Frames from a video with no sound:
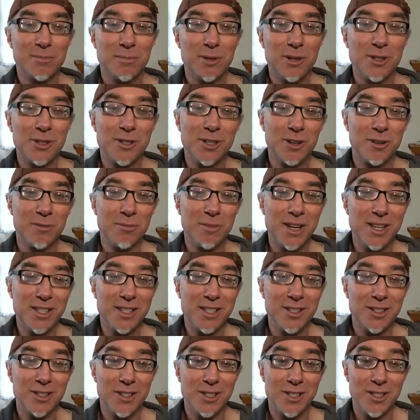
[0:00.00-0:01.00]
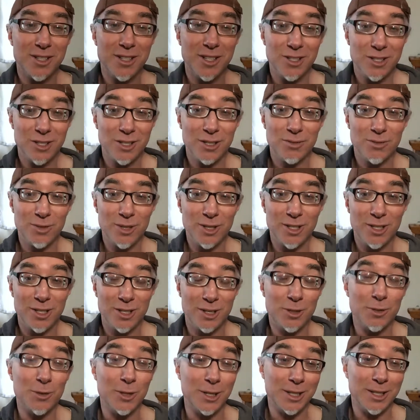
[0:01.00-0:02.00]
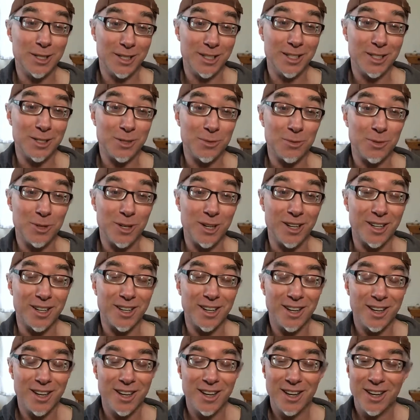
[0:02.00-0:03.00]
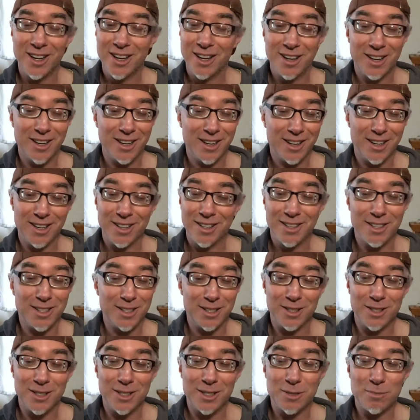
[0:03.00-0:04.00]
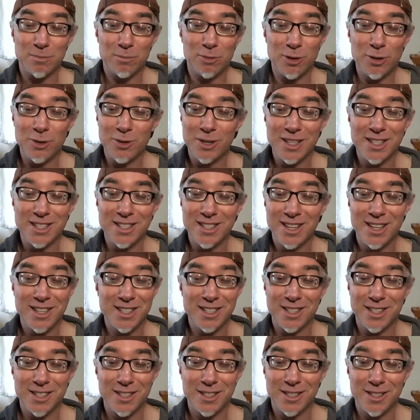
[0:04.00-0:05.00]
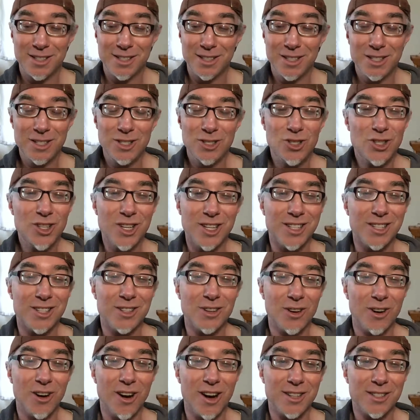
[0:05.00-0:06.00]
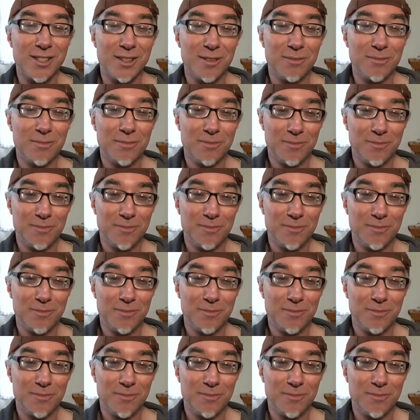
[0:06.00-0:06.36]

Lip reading: personal messages that you're really doing this work. This brewing sense is just awesome.